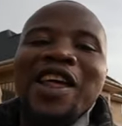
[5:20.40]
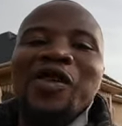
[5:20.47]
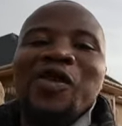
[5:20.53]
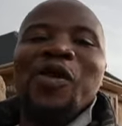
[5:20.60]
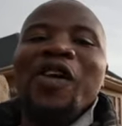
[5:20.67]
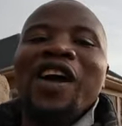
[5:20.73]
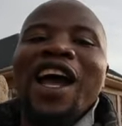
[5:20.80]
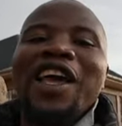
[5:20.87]

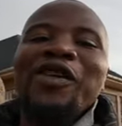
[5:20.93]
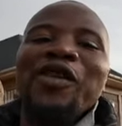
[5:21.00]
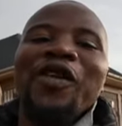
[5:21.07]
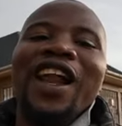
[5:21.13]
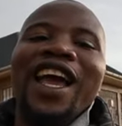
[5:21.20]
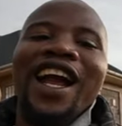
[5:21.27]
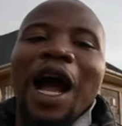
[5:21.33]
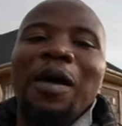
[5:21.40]

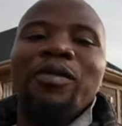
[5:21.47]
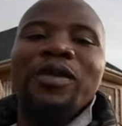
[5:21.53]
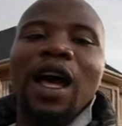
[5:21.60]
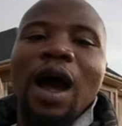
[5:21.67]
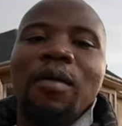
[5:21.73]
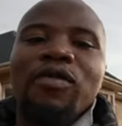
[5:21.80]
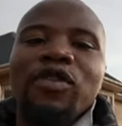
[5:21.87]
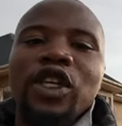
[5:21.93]
look like
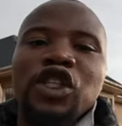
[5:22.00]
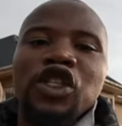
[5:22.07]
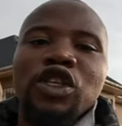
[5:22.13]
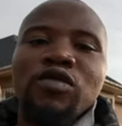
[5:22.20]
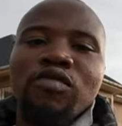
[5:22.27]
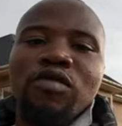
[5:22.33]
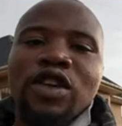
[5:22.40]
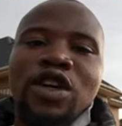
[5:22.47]
I'm the
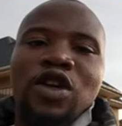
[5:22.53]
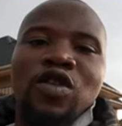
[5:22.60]
gym.